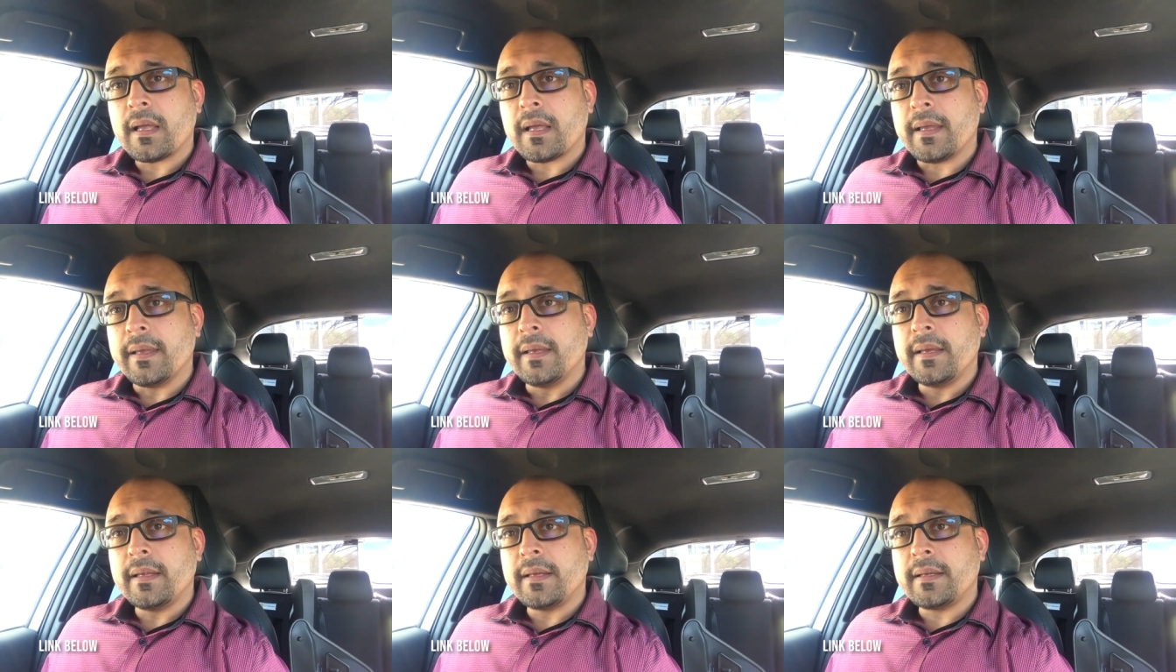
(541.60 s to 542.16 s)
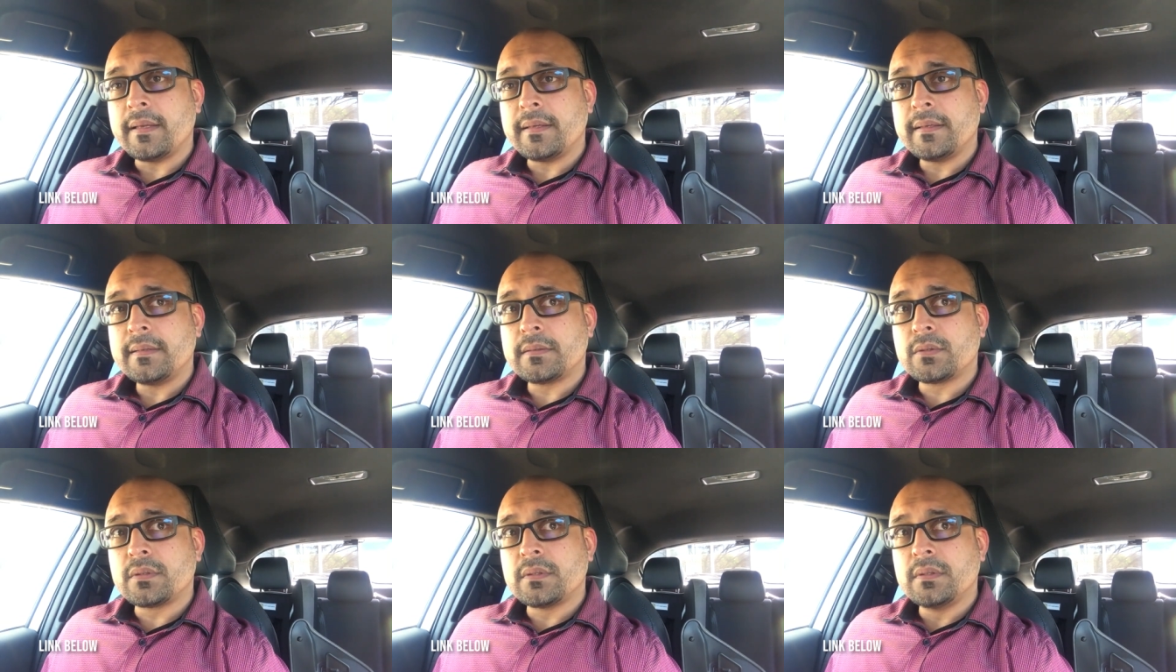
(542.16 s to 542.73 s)
he
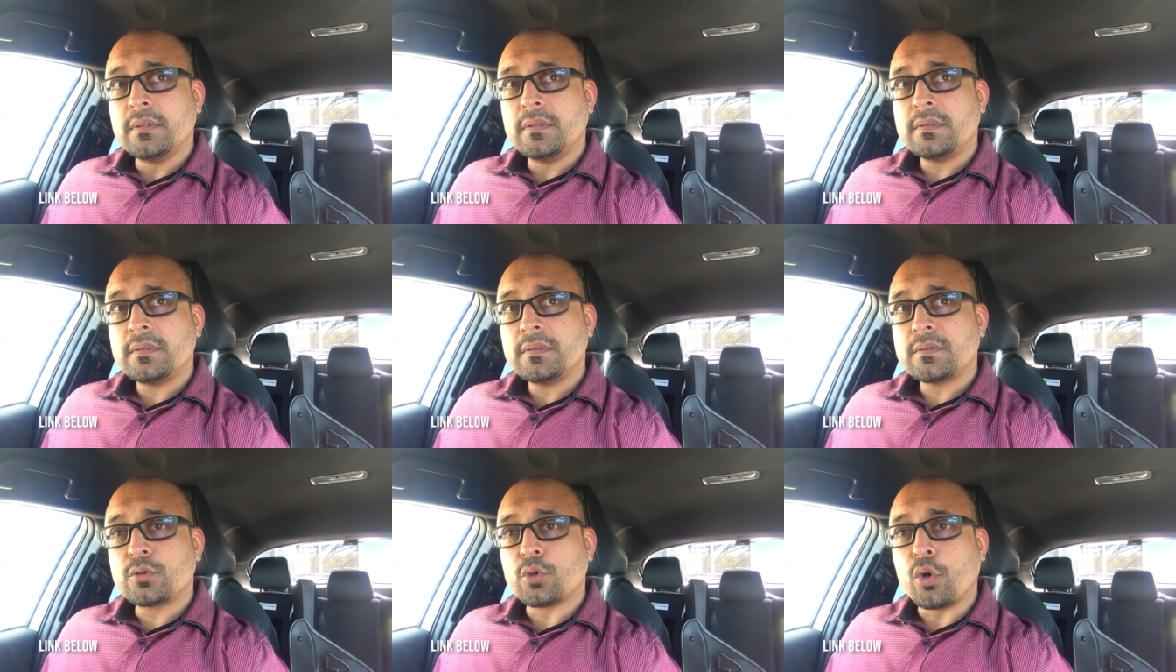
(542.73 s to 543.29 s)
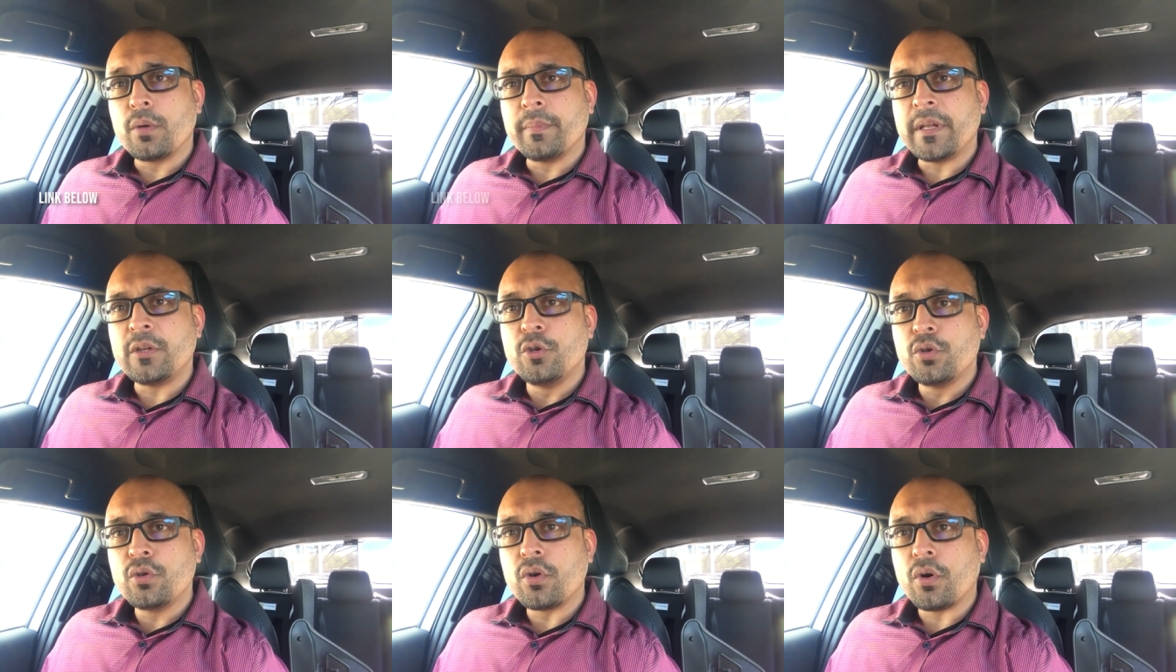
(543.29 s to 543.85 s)
told me, do you